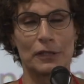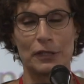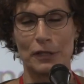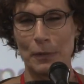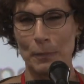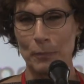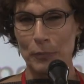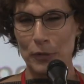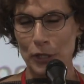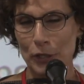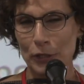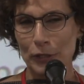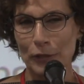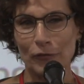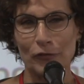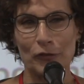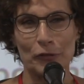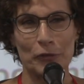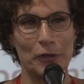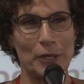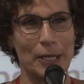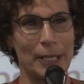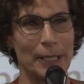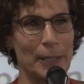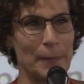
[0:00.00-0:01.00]
The
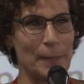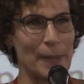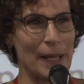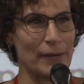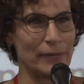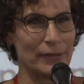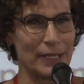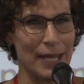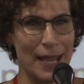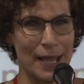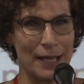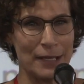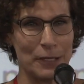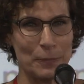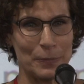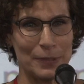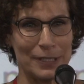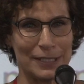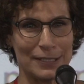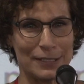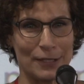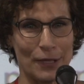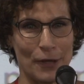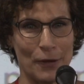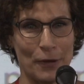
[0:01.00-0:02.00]
beautiful thing about
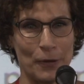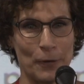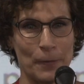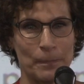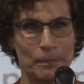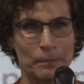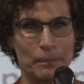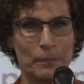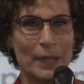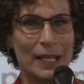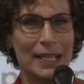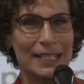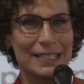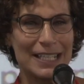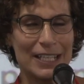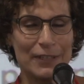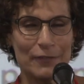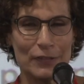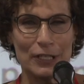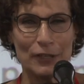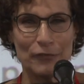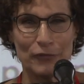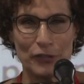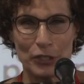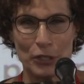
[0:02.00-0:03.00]
cannabis, though, is
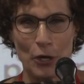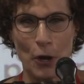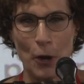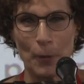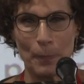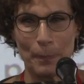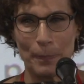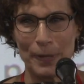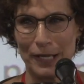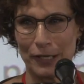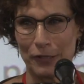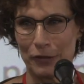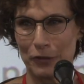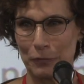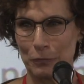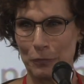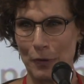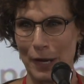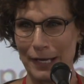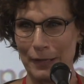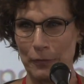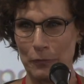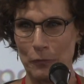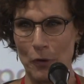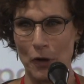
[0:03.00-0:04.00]
even if you don't pick the
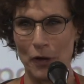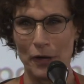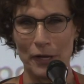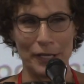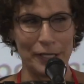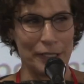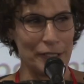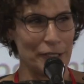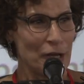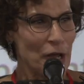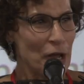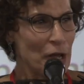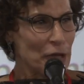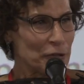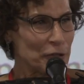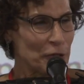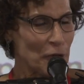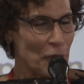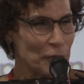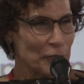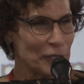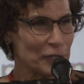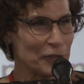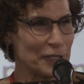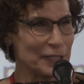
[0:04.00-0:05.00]
right one, the
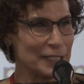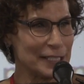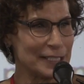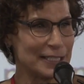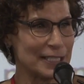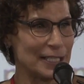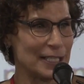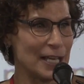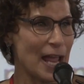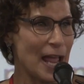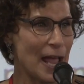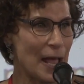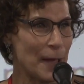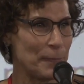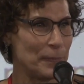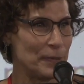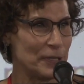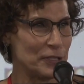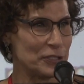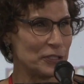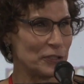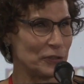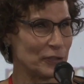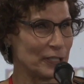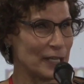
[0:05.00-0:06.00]
only thing that's going to happen
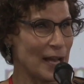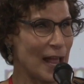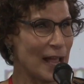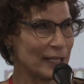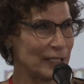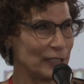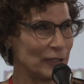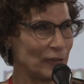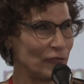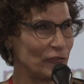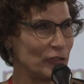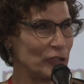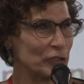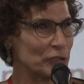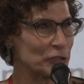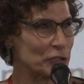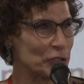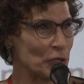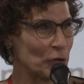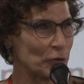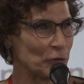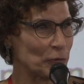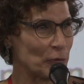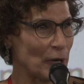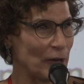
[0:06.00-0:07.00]
is you're not going to feel
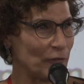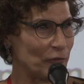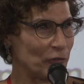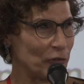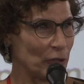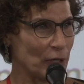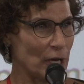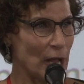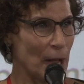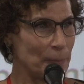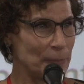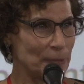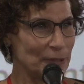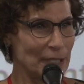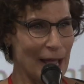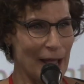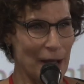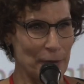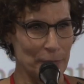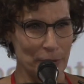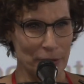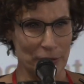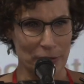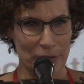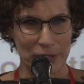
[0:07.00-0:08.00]
so great for a couple
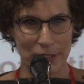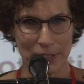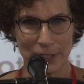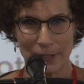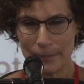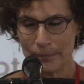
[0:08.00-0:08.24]
hours.